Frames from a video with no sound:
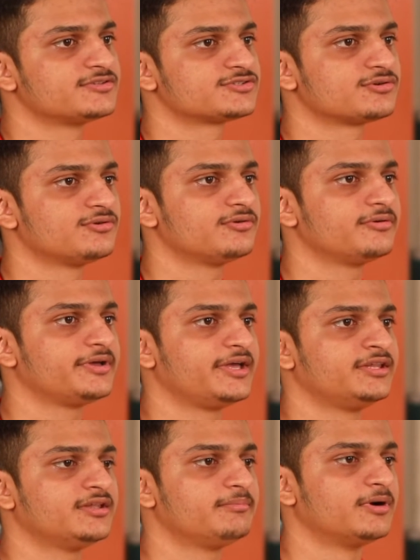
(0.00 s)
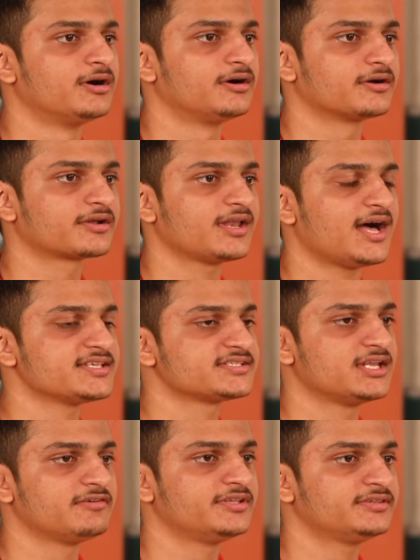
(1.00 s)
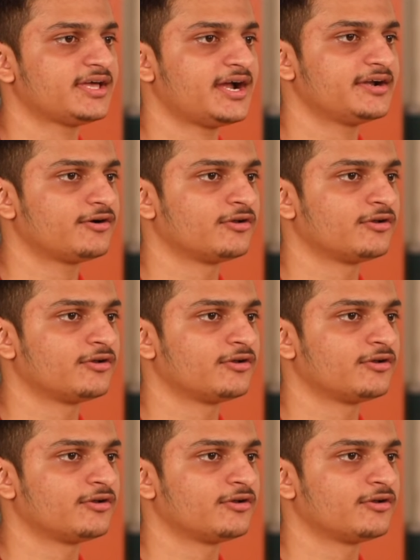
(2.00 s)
So in the class 11th, I had